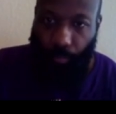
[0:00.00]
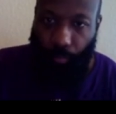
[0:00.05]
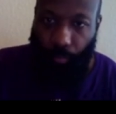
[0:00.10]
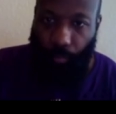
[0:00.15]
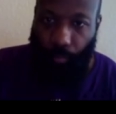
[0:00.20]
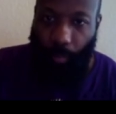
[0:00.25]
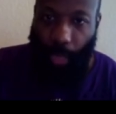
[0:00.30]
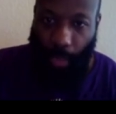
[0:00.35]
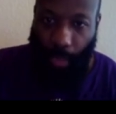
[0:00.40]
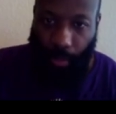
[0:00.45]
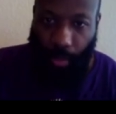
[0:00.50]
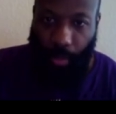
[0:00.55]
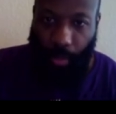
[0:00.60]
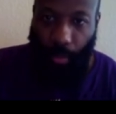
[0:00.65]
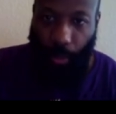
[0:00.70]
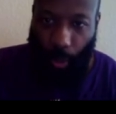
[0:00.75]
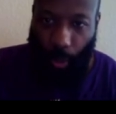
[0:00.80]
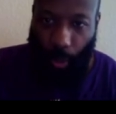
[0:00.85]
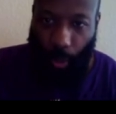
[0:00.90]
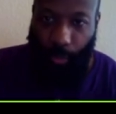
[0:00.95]
Yes, so the
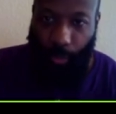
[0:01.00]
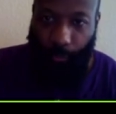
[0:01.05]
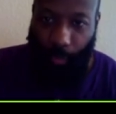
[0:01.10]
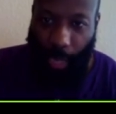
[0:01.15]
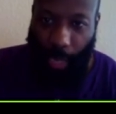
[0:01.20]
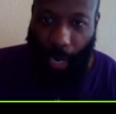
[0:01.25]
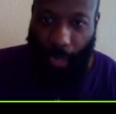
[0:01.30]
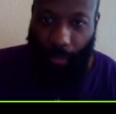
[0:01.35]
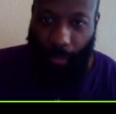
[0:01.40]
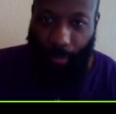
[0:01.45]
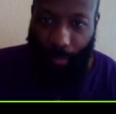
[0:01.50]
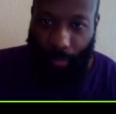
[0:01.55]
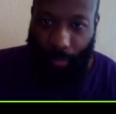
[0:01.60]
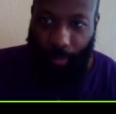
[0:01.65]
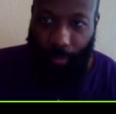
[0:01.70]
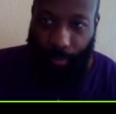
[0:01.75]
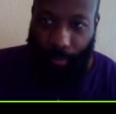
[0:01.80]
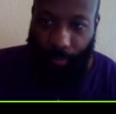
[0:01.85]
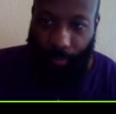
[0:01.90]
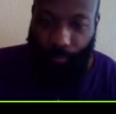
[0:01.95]
laws of God. there's
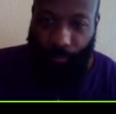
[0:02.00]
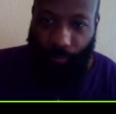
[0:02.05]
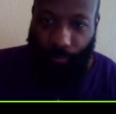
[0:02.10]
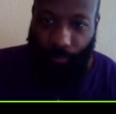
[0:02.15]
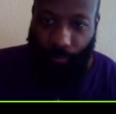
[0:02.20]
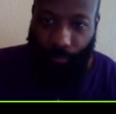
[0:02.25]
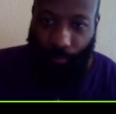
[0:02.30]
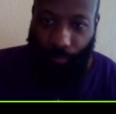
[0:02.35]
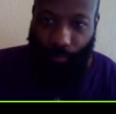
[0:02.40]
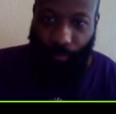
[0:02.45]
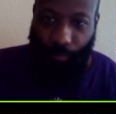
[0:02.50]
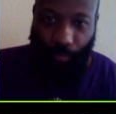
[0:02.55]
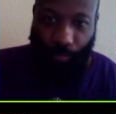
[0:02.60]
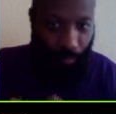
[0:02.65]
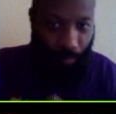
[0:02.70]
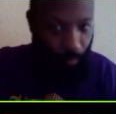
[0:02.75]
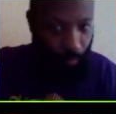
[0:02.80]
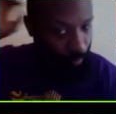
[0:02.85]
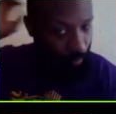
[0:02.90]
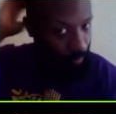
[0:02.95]
this there's this
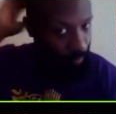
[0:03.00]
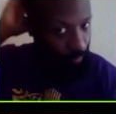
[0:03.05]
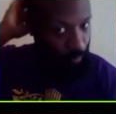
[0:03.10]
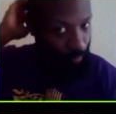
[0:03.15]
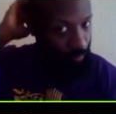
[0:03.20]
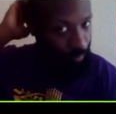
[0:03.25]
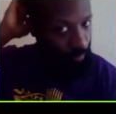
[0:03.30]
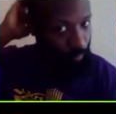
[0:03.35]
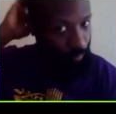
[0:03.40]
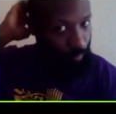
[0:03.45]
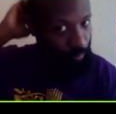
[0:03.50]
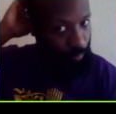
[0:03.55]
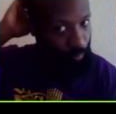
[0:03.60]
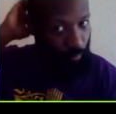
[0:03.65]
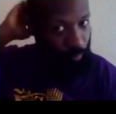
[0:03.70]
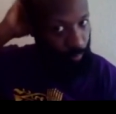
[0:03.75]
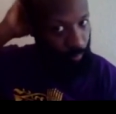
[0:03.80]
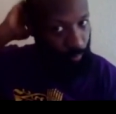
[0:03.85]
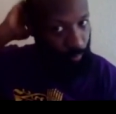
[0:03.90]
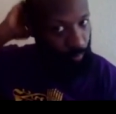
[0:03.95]
there's this quotation.
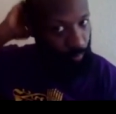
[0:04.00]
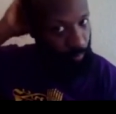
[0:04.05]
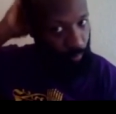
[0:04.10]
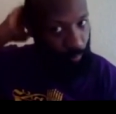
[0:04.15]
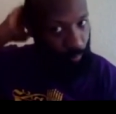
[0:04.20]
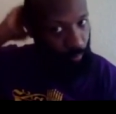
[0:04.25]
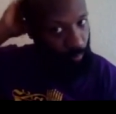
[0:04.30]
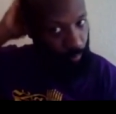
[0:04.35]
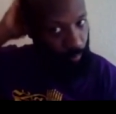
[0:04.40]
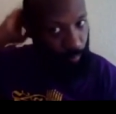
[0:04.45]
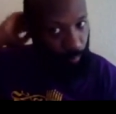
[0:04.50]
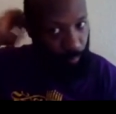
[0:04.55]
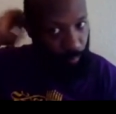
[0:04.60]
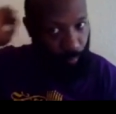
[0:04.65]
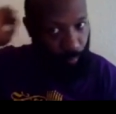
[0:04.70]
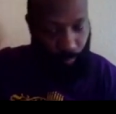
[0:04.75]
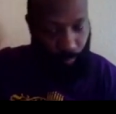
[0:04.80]
I don't know exactly where